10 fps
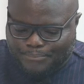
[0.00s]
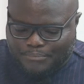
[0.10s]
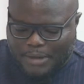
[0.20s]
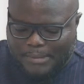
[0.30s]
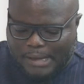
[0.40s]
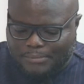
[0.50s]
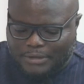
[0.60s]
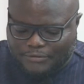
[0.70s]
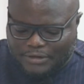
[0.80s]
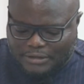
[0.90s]
My mom
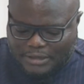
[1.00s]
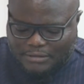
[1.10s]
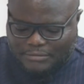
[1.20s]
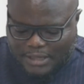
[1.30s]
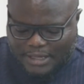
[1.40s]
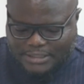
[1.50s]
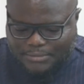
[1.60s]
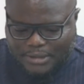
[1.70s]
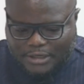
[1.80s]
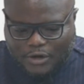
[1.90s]
even has her
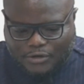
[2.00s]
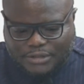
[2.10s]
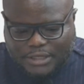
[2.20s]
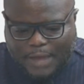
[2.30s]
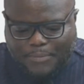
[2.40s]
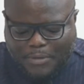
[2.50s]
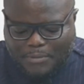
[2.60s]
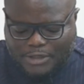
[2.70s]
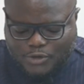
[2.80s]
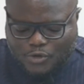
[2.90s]
money locked. MPP
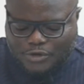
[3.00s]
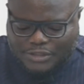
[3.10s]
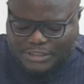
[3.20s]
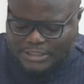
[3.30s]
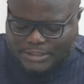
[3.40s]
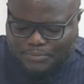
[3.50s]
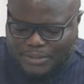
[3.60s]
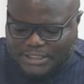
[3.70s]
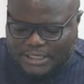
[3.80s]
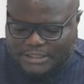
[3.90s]
must go. You just simply
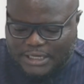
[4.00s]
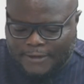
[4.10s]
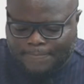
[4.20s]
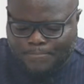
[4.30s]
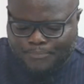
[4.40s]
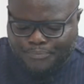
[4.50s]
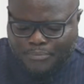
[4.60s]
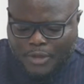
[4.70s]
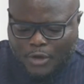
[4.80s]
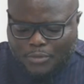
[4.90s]
sense that.
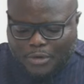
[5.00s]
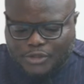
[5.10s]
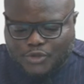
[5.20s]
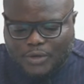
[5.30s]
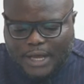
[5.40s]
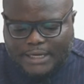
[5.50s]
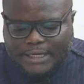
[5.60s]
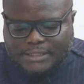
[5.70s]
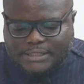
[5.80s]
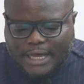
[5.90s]
Good morning to you,
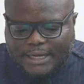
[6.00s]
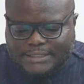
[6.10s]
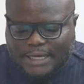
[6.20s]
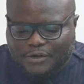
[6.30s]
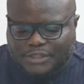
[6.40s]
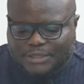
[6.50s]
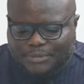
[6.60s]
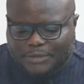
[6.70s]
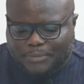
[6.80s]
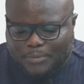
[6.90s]
Ghanaians. Ghanaians are not
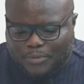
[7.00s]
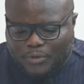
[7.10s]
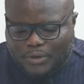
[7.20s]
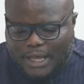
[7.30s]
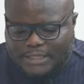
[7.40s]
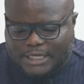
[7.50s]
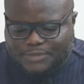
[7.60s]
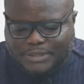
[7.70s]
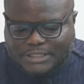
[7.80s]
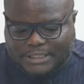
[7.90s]
timid people, as has
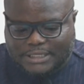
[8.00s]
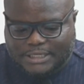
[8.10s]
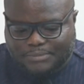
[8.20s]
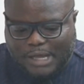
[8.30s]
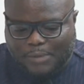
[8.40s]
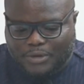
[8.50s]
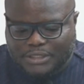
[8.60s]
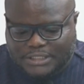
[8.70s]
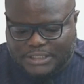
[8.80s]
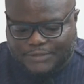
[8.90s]
been suggested by our
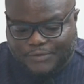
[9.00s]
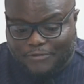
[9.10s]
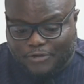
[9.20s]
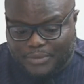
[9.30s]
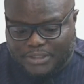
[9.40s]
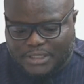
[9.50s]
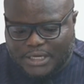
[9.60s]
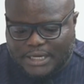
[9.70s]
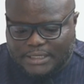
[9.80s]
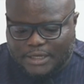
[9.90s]
politicians. Far from it.
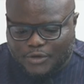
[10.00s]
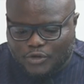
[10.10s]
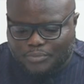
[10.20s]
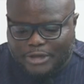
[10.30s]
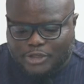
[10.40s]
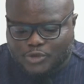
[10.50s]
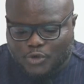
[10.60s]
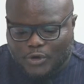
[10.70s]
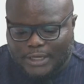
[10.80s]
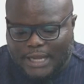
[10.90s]
The youth may be
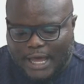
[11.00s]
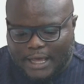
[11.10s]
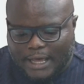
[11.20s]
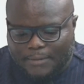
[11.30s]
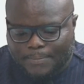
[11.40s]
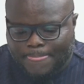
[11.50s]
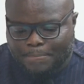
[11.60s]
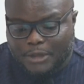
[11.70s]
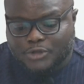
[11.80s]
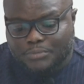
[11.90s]
slow
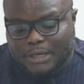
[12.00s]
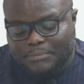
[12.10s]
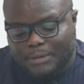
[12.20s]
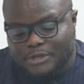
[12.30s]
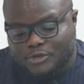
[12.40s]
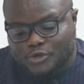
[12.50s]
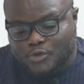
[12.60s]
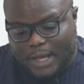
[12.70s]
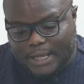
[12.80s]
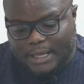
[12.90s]

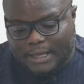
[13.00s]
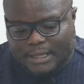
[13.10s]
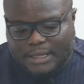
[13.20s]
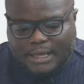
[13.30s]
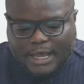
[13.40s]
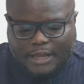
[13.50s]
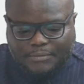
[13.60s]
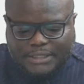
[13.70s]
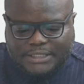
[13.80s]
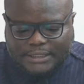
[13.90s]
to anger, and
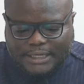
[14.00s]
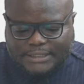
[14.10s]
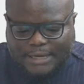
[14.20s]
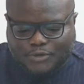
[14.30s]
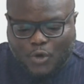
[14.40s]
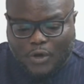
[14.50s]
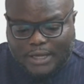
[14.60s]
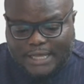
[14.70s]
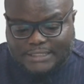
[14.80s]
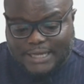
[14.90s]
may take their time to
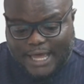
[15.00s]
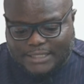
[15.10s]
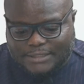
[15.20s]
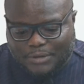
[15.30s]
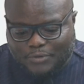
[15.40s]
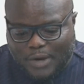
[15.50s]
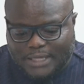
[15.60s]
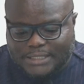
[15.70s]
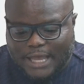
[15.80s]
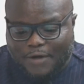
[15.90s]
organize and act. But
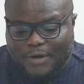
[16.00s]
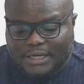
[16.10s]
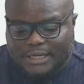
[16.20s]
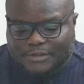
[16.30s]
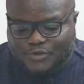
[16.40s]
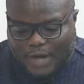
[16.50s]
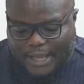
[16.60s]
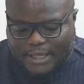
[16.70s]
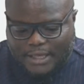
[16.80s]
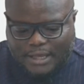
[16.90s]
once they are ready, they
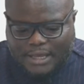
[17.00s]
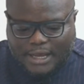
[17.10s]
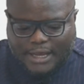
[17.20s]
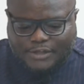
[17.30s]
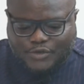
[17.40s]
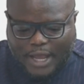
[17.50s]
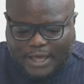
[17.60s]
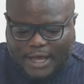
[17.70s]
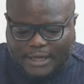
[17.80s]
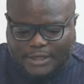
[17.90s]
strike, and strike
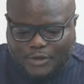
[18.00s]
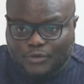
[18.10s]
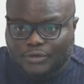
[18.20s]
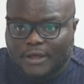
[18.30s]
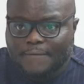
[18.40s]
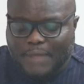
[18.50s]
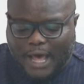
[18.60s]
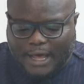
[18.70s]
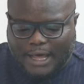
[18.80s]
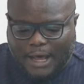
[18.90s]
hard. The youth
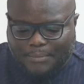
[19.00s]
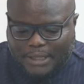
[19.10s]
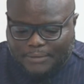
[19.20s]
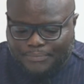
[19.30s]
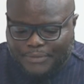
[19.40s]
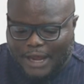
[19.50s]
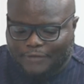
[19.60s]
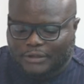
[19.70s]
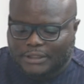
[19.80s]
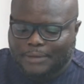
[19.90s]
are coming
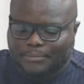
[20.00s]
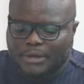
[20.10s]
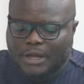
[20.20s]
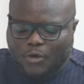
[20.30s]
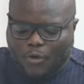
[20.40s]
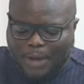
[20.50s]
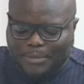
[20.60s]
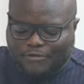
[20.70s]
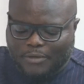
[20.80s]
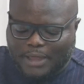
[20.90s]
after them.
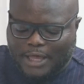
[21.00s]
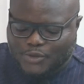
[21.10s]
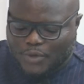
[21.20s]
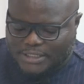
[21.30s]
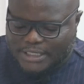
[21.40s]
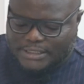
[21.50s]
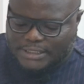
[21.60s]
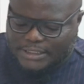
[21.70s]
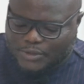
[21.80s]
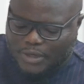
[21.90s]
Kwame from Kaswa sent
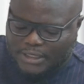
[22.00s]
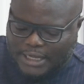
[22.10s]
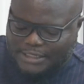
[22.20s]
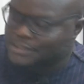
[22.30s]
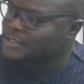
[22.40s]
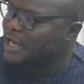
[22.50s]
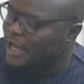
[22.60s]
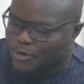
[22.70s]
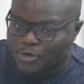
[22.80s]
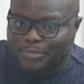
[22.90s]
in this one. That is
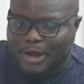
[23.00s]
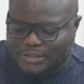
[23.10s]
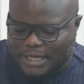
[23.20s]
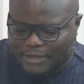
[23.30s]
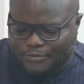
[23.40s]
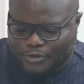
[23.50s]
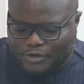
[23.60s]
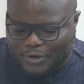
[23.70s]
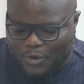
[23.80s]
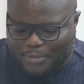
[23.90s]
a quote by Sergeant for
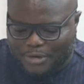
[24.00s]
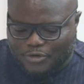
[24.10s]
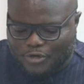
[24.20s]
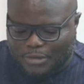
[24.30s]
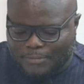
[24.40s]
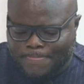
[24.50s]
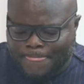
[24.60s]
Dr. Kwame Nkrumah.